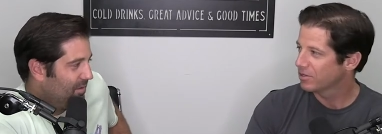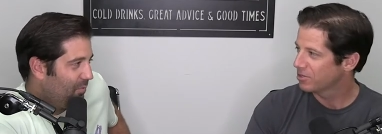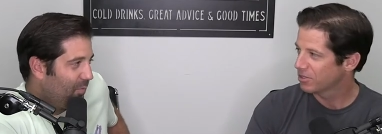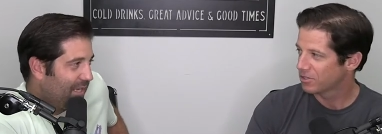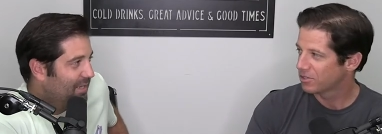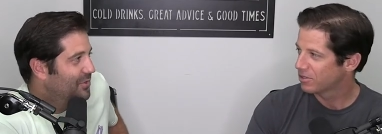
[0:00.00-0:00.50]
Speaker 1: is
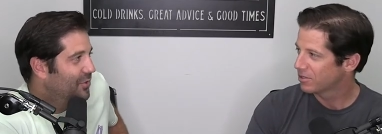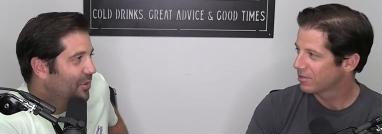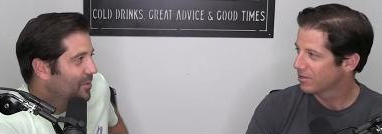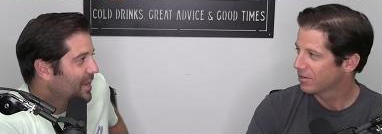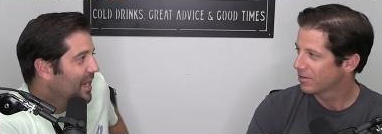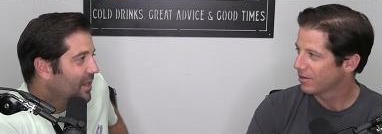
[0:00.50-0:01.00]
Speaker 2: just... We can
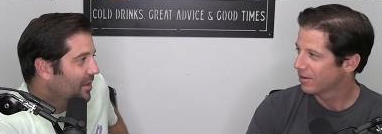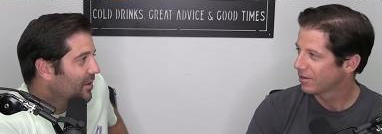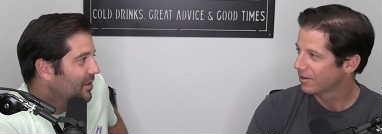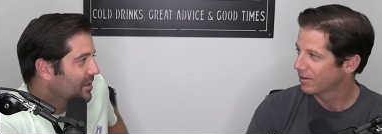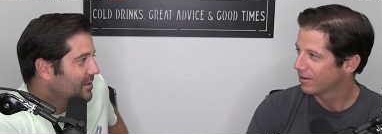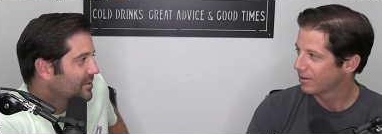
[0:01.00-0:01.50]
turn it back
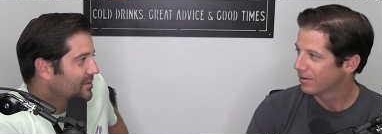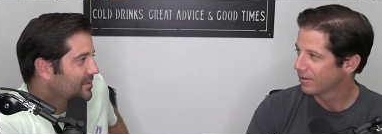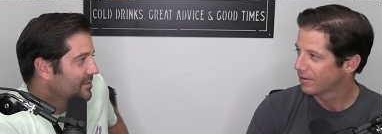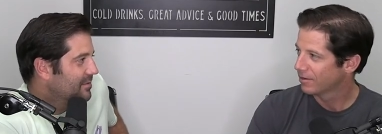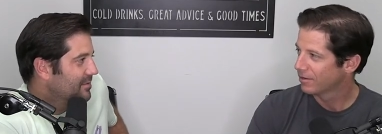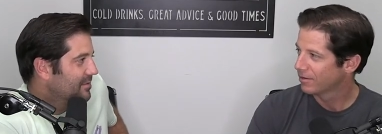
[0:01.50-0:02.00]
on.
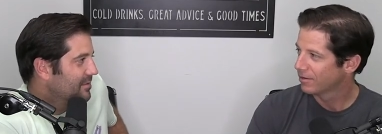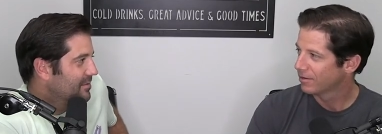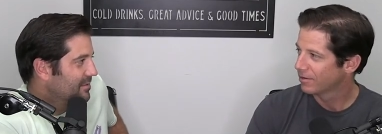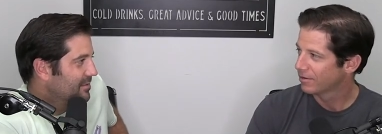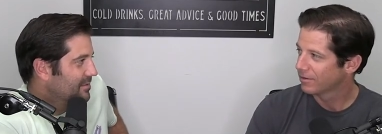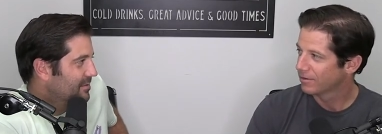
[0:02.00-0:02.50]

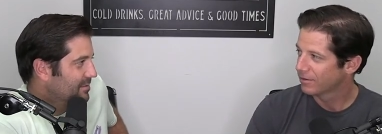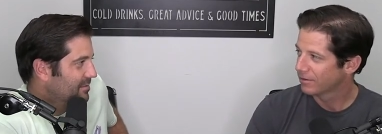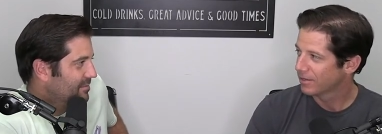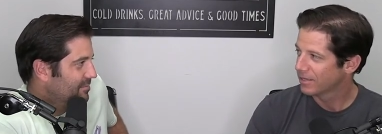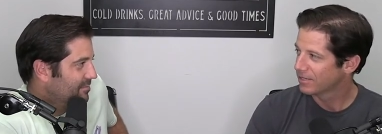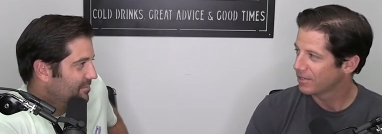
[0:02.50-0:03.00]

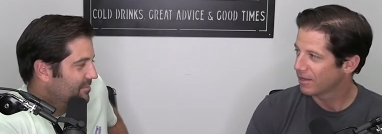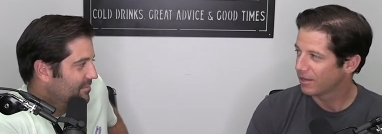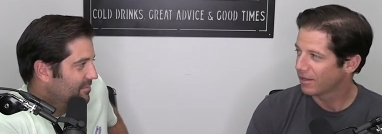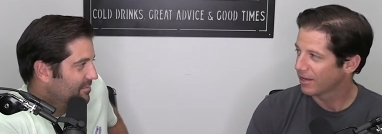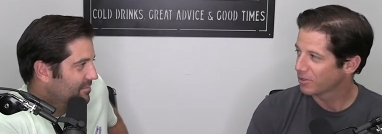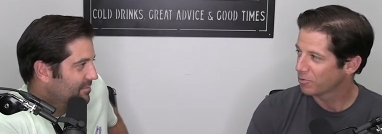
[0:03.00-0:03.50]
Speaker 1: And sell
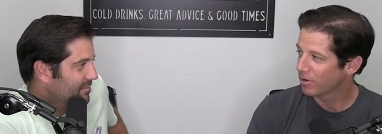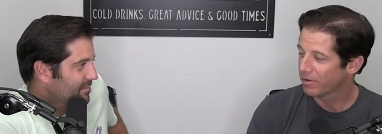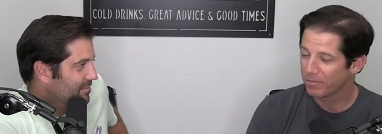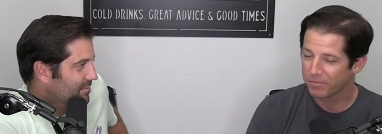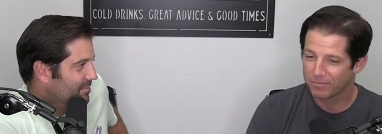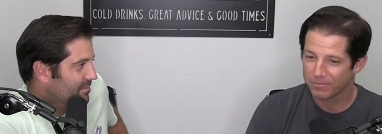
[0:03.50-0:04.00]
it like
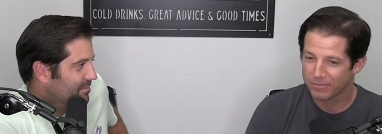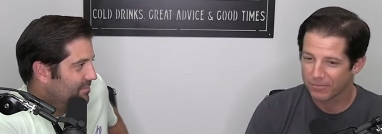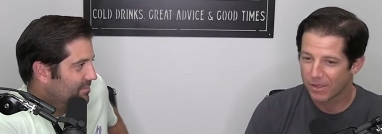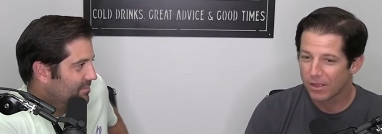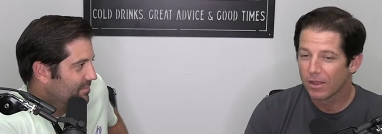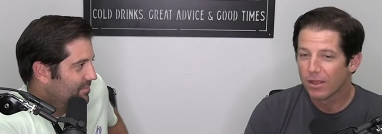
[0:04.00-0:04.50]
twenty...
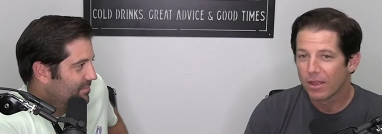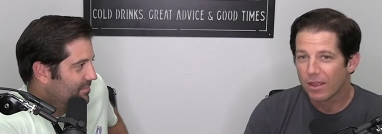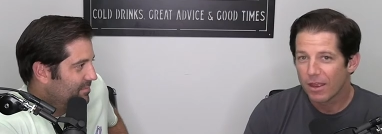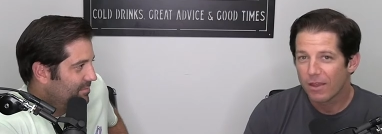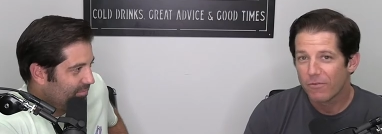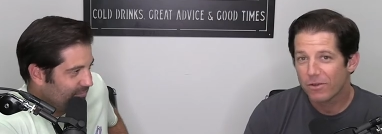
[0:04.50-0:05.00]

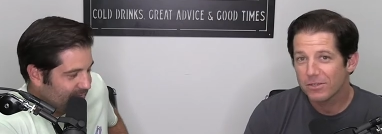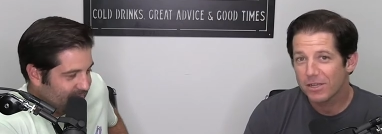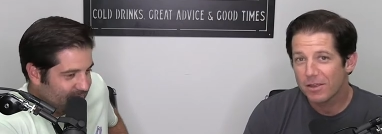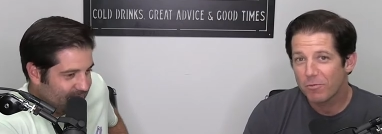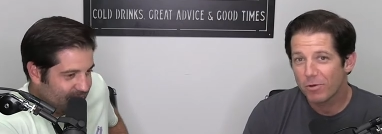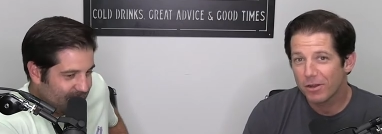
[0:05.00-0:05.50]
If there's
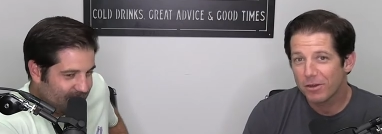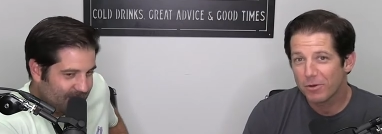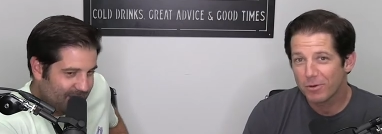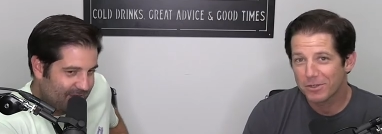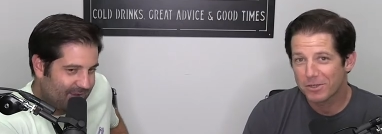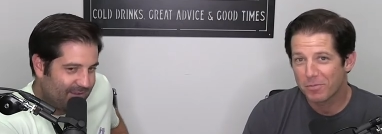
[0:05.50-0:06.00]
anyone
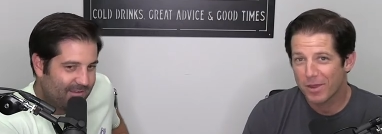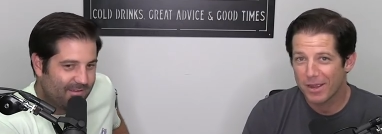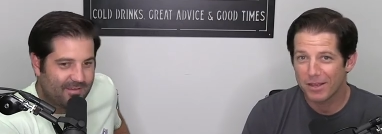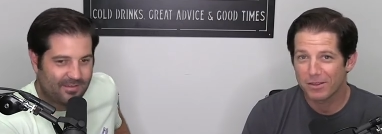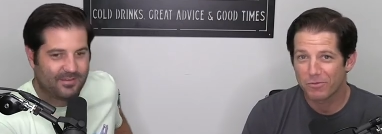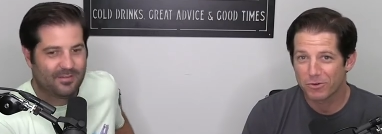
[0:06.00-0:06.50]
who wants to
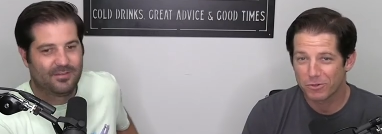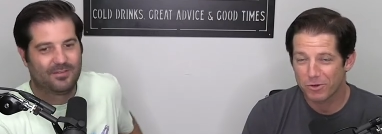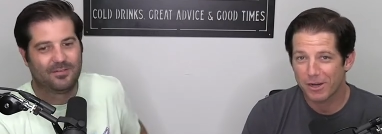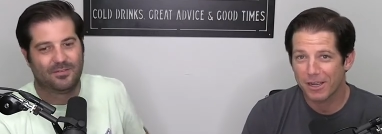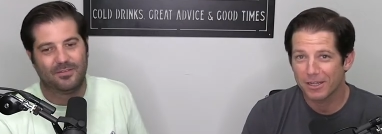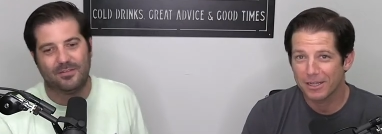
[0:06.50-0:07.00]
pay us for
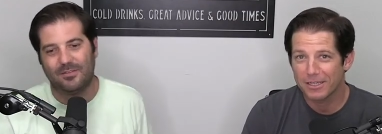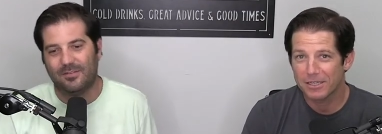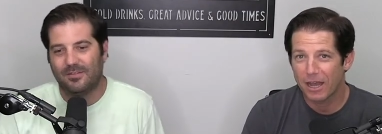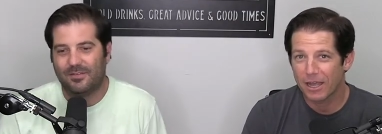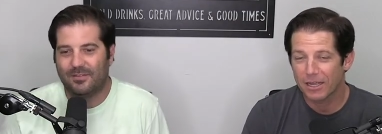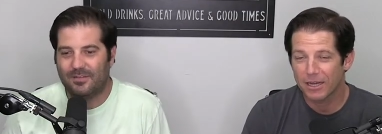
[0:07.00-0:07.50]
trucking
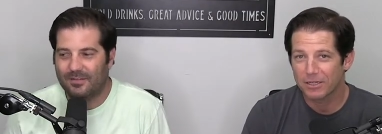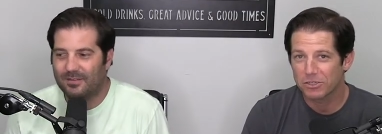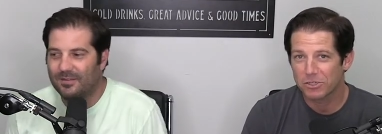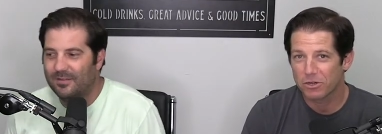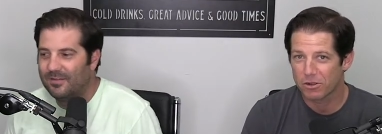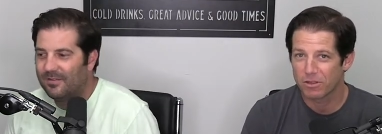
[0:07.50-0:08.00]
leads, I got to
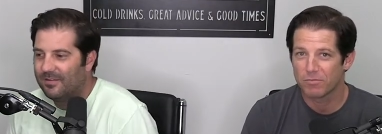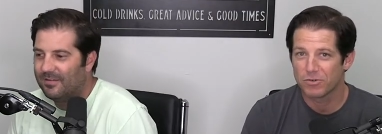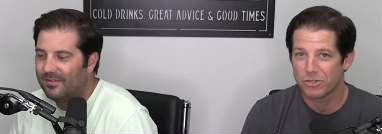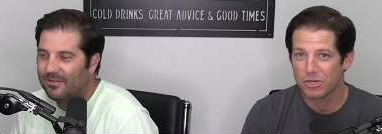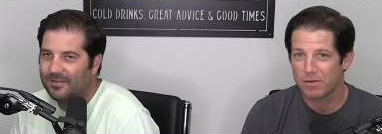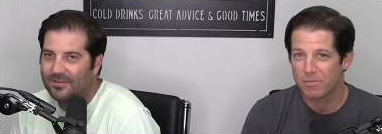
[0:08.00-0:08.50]
just turn the
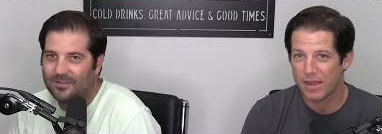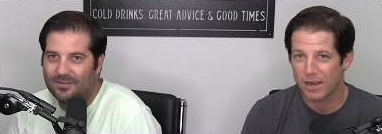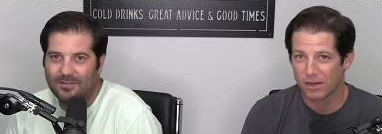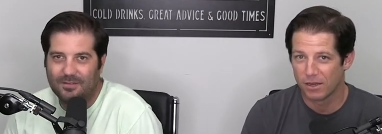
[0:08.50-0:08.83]
machine back